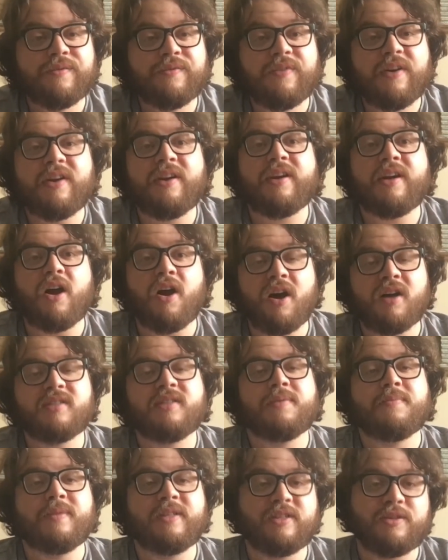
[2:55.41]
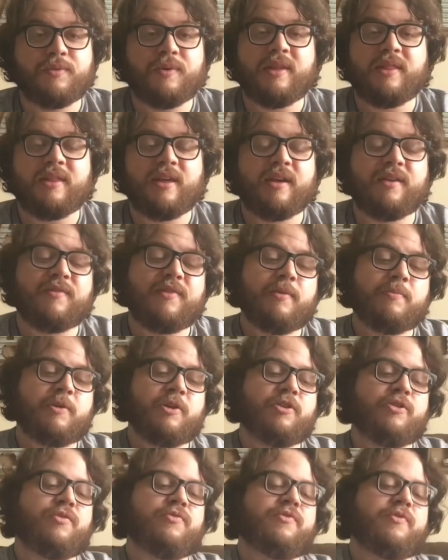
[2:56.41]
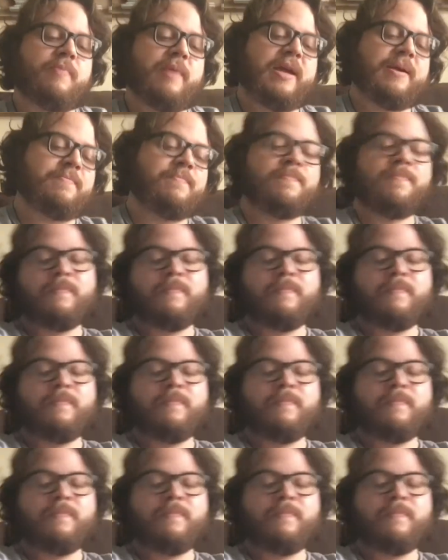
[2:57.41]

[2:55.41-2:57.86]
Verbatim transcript: Very awesome and sweet thing of him to do for me.